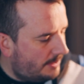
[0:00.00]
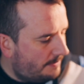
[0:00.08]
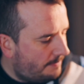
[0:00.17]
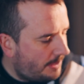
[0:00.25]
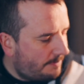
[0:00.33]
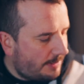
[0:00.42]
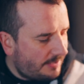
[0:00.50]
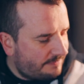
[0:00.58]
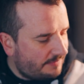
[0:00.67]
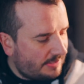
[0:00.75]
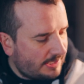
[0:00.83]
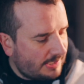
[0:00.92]
But apart
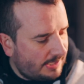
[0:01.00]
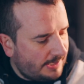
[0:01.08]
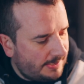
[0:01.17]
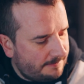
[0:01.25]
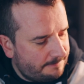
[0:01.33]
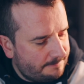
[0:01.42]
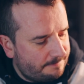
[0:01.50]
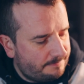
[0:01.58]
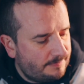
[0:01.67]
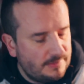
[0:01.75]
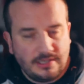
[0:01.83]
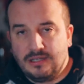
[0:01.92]
from that,
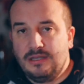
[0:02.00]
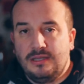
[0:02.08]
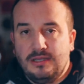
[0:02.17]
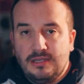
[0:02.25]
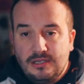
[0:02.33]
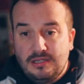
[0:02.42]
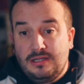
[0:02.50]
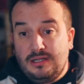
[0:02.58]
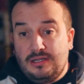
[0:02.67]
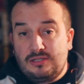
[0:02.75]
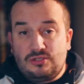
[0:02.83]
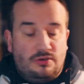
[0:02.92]

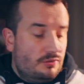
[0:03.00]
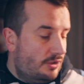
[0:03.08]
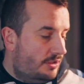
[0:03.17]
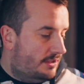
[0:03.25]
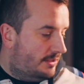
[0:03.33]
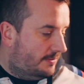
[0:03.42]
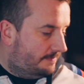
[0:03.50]
it's all good.